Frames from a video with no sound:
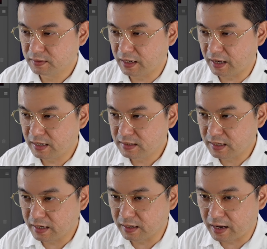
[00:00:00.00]
And let's
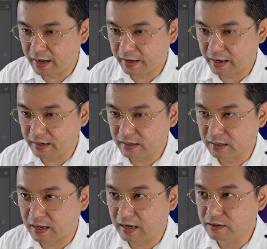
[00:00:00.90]
get the height and the
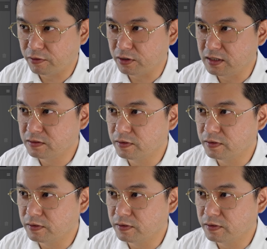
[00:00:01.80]
color for this